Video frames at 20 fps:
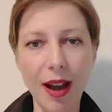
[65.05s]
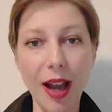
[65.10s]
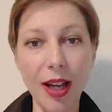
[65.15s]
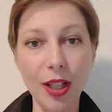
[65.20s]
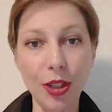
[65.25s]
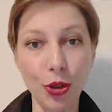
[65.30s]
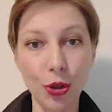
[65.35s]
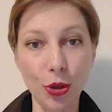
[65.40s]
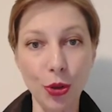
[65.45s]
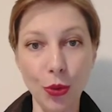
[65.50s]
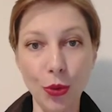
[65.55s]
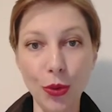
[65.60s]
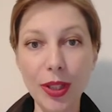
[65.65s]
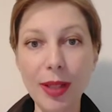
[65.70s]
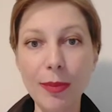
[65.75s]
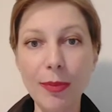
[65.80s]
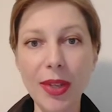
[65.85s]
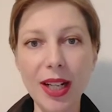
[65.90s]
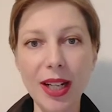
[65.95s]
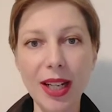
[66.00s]
I truly
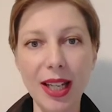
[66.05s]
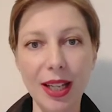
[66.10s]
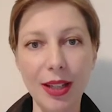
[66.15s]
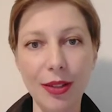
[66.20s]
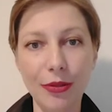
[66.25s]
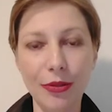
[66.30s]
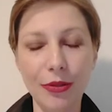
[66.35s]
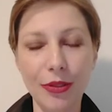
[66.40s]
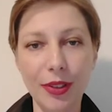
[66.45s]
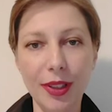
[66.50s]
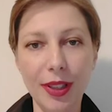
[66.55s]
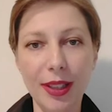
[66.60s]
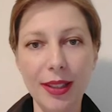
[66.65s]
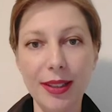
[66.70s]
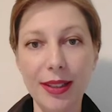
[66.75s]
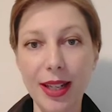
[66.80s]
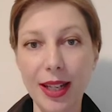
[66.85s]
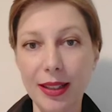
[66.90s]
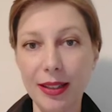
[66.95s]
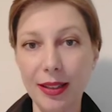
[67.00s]
believe
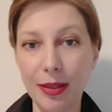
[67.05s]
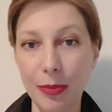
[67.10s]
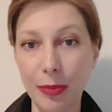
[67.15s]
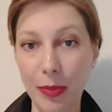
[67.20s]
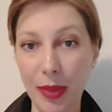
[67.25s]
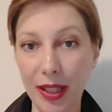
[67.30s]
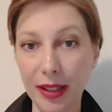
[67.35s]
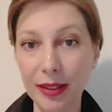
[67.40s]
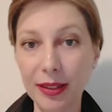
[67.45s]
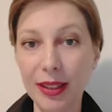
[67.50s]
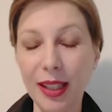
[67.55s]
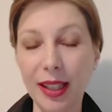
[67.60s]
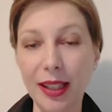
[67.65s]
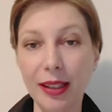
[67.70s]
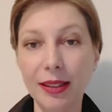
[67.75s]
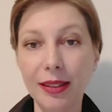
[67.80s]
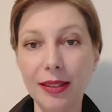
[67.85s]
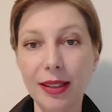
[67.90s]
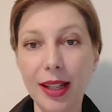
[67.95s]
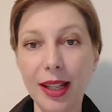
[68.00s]
that building